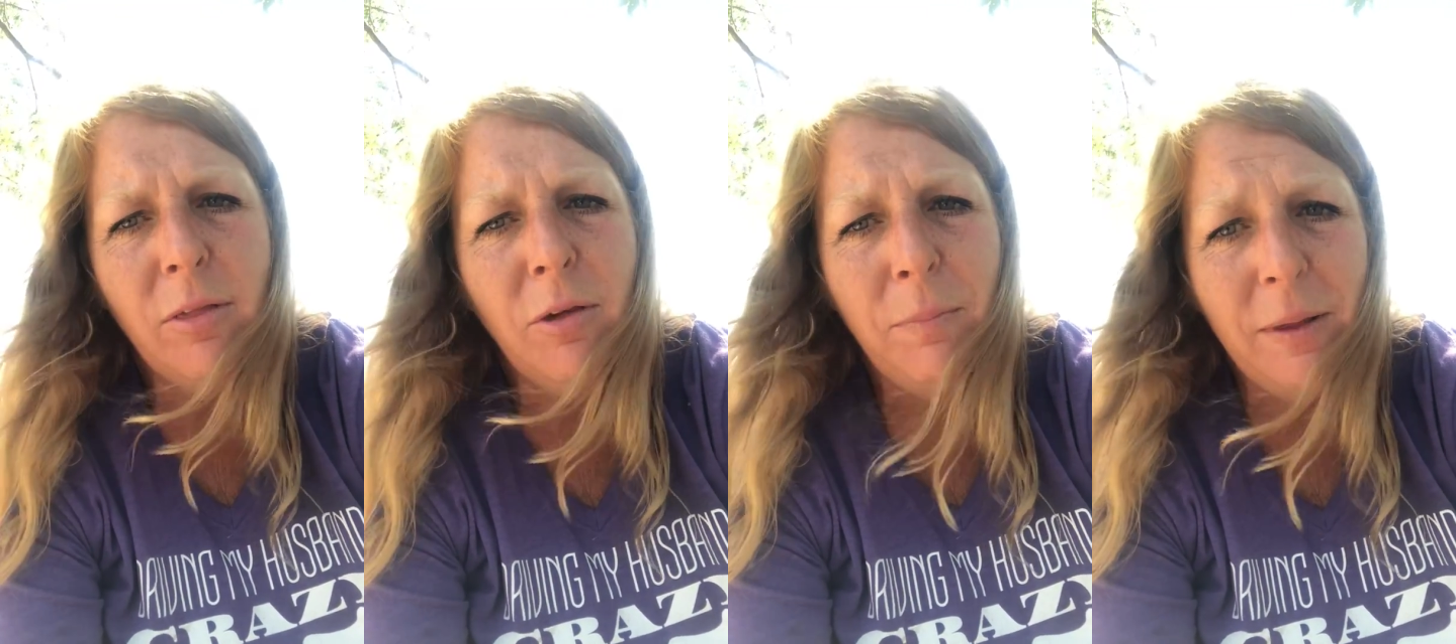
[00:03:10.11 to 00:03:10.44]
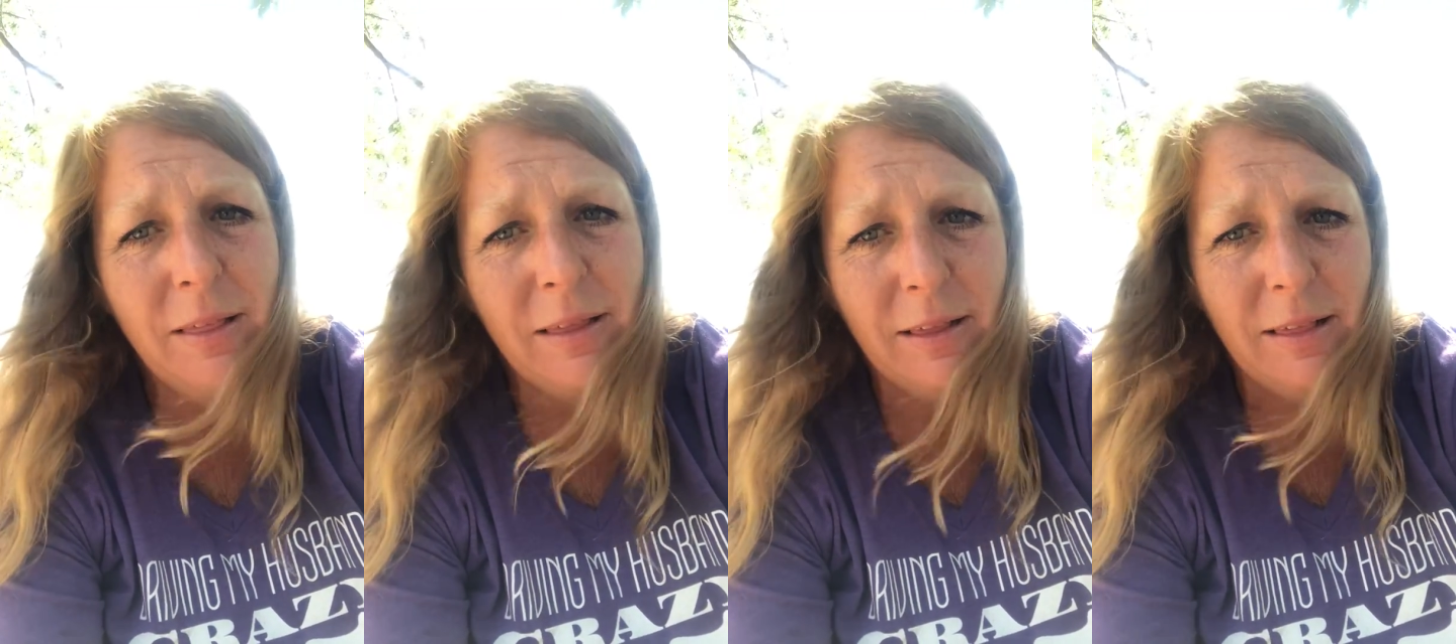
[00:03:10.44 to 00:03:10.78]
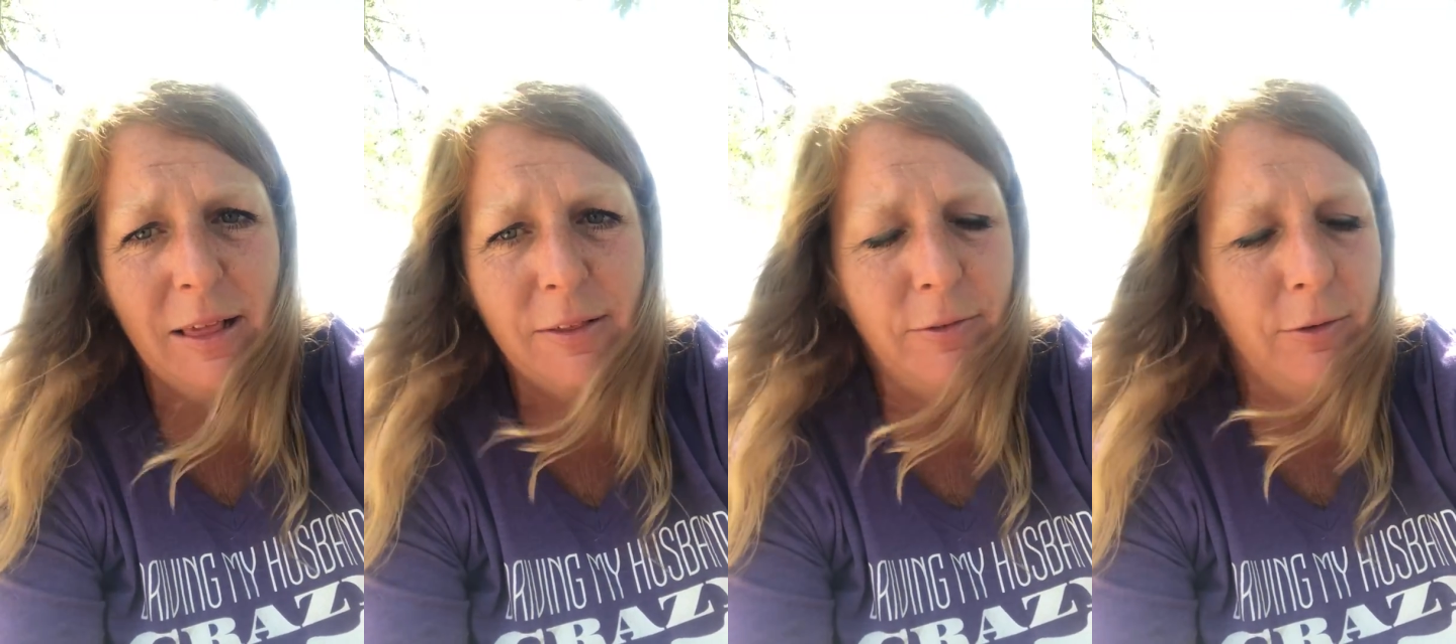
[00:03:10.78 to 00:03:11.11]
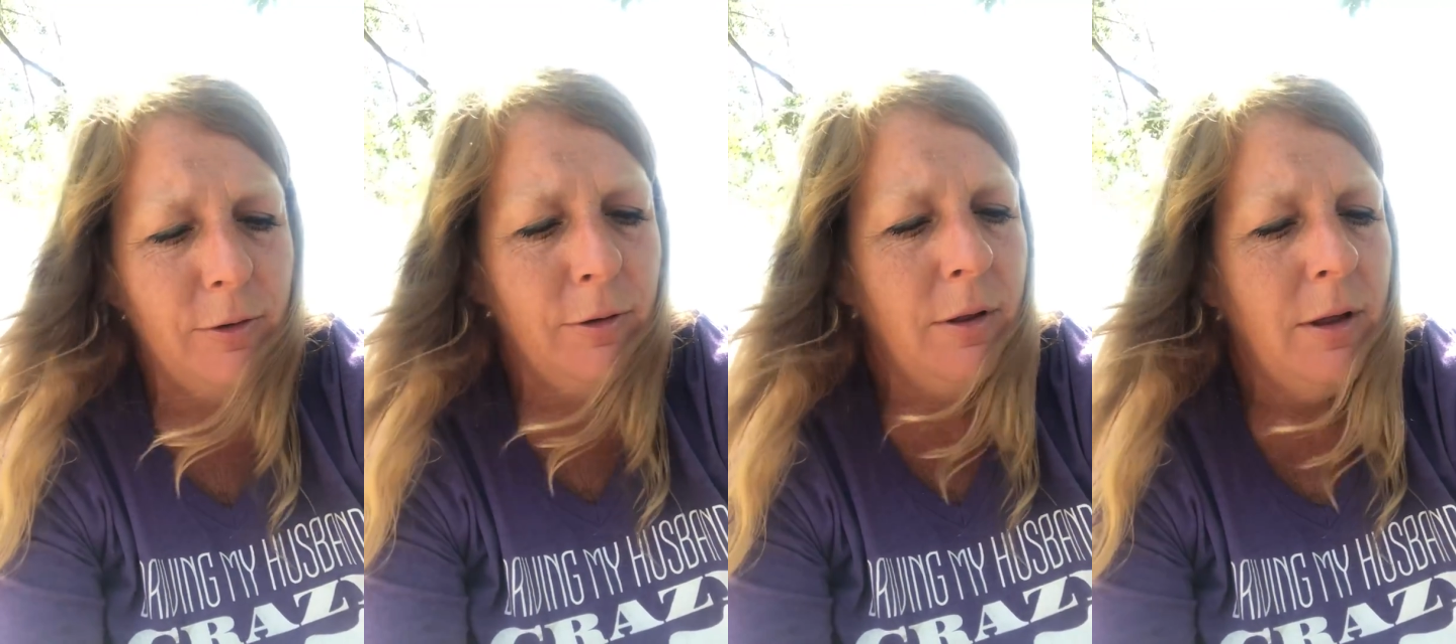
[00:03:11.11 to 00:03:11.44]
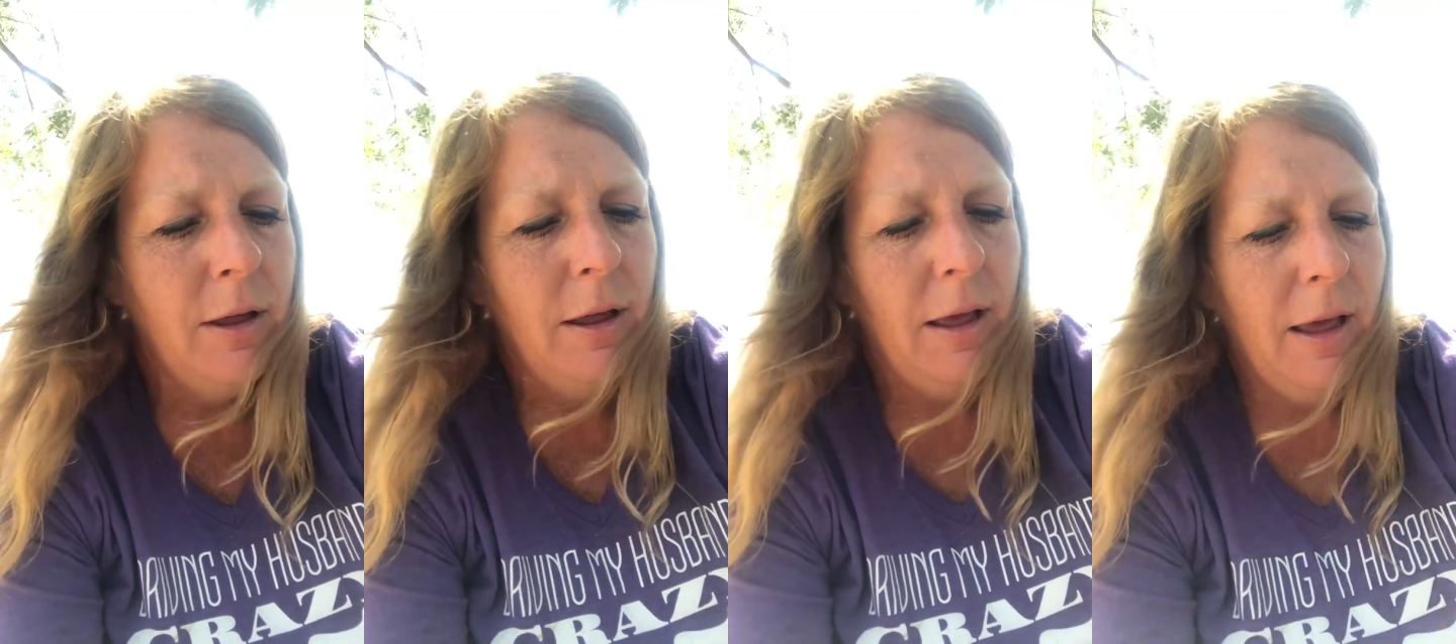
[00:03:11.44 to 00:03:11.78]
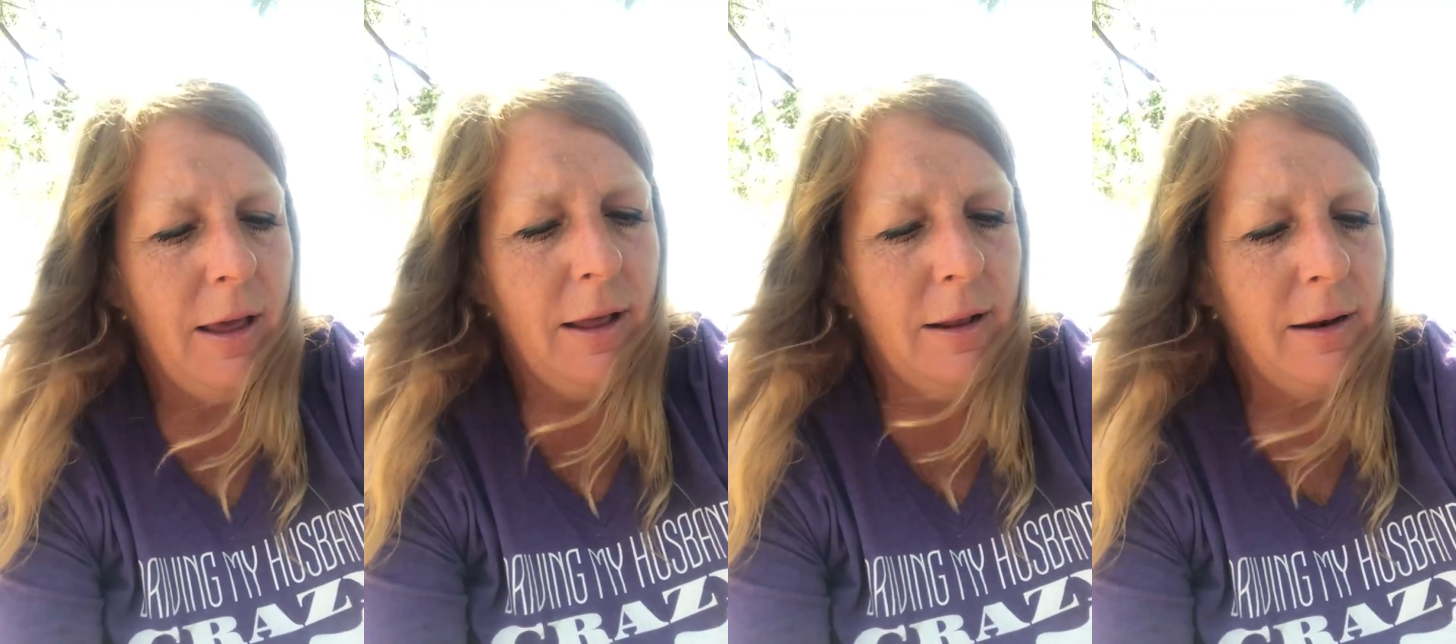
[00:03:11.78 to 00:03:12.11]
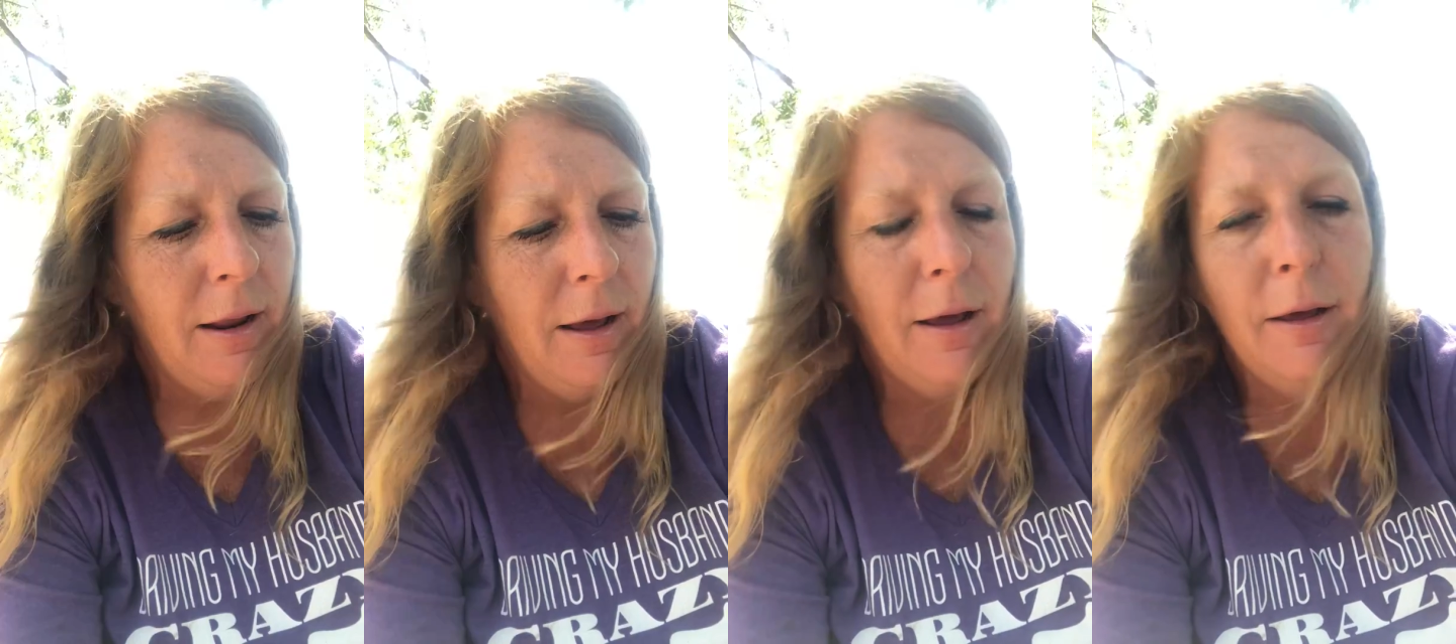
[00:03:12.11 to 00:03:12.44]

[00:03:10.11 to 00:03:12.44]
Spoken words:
to be successful in